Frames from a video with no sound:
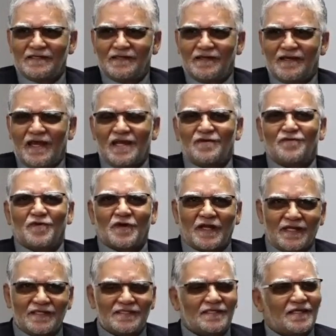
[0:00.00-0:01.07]
And
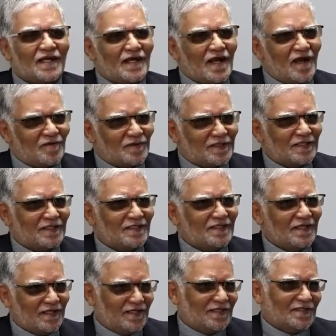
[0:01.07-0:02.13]
forensic accounting
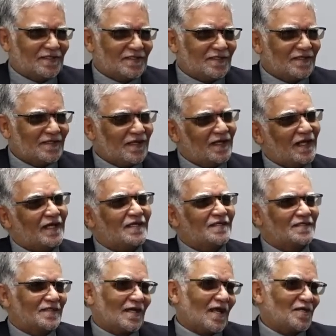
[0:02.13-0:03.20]
is, and I can
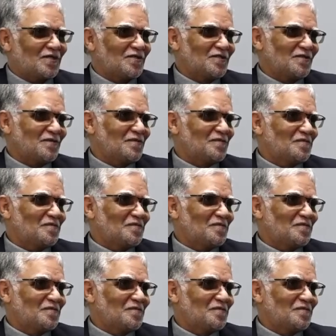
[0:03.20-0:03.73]
tell you,